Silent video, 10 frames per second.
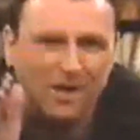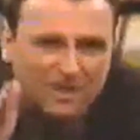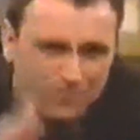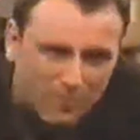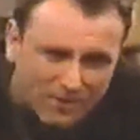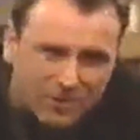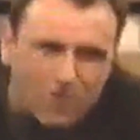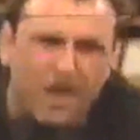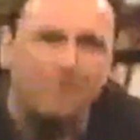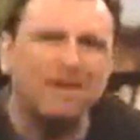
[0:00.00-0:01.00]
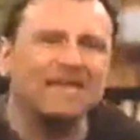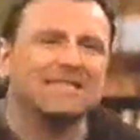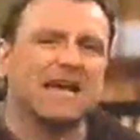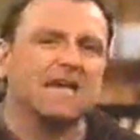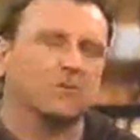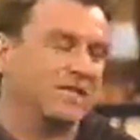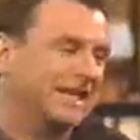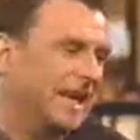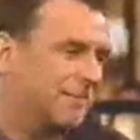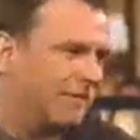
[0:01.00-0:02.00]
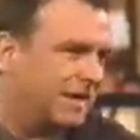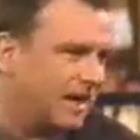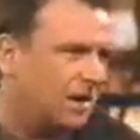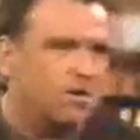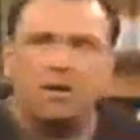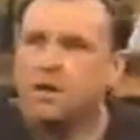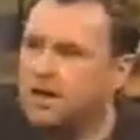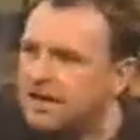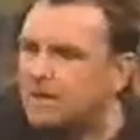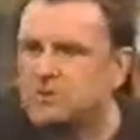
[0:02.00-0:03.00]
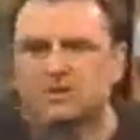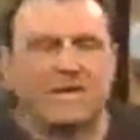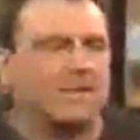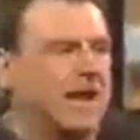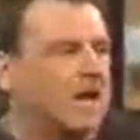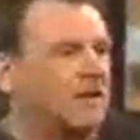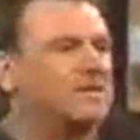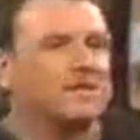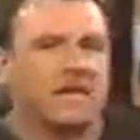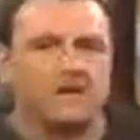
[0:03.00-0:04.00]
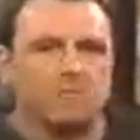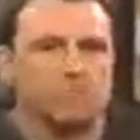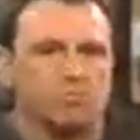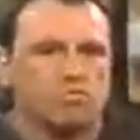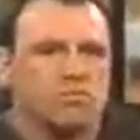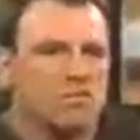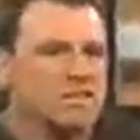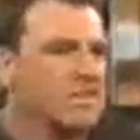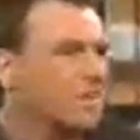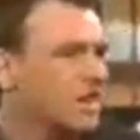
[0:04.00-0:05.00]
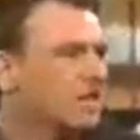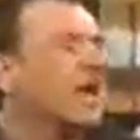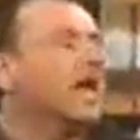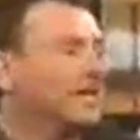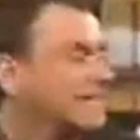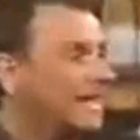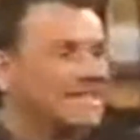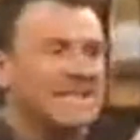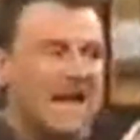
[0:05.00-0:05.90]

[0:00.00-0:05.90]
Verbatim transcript: Let's move on to the Japanese guy that was in the gay video, and now it just came out. And oh, he's saying, Cleveland Indian pitcher. Yeah, and he said he's